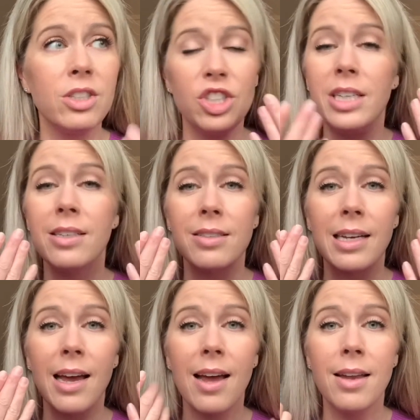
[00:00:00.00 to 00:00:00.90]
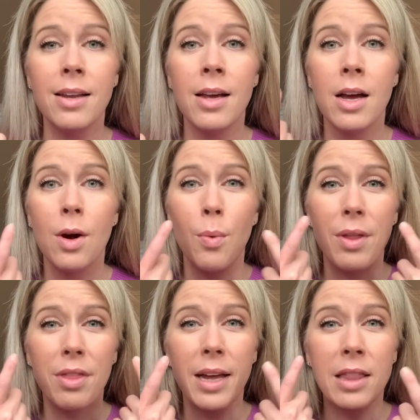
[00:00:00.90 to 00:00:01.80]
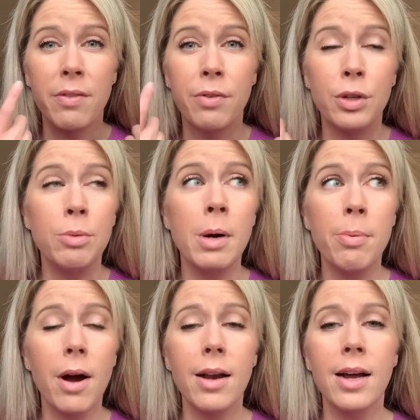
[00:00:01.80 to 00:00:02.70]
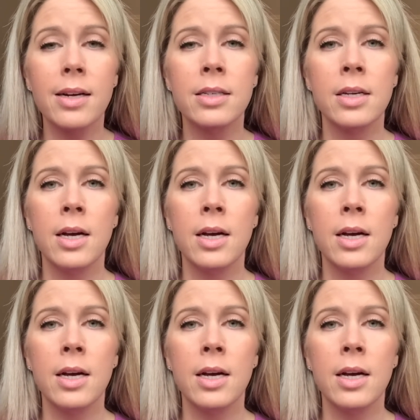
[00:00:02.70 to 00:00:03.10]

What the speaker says: cheeks again with like the Voluma product.